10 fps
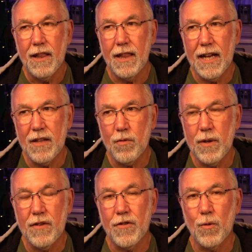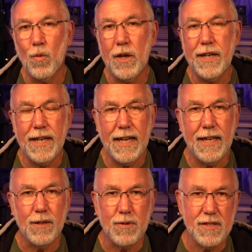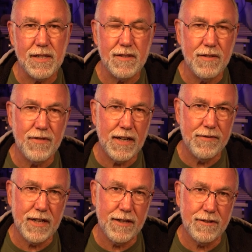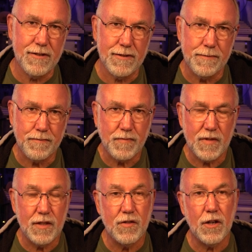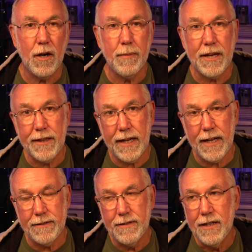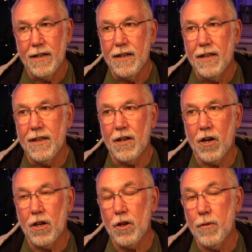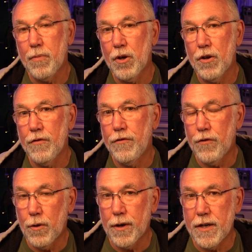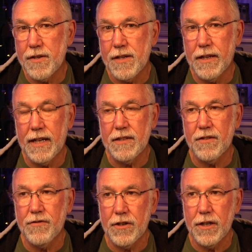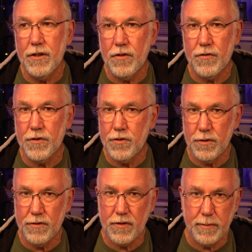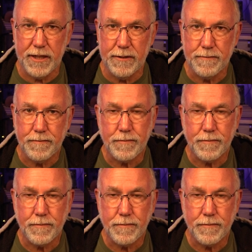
Last week for one day, they were $65. Sorry about that. The Arlo Pro 4s. Now that's a very useful tool for me.